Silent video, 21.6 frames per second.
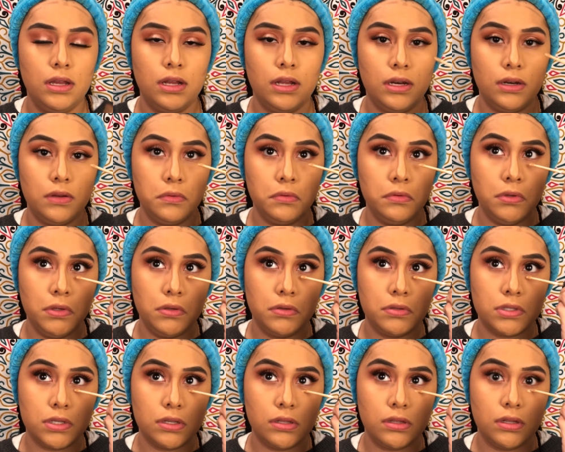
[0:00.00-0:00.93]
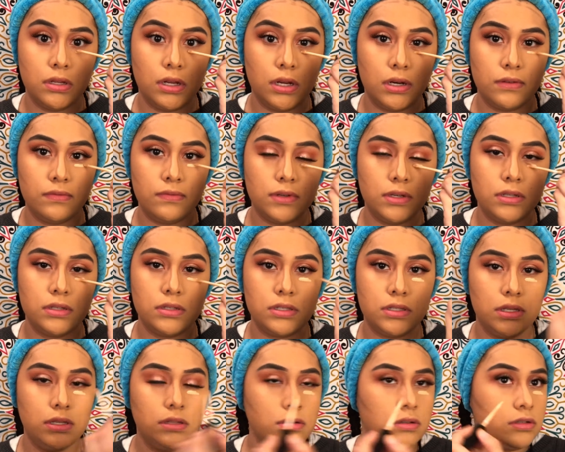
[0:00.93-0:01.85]
I don't use a lot of
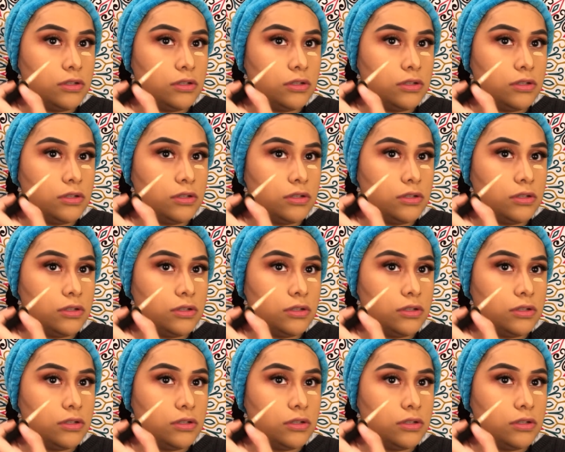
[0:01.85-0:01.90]
concealer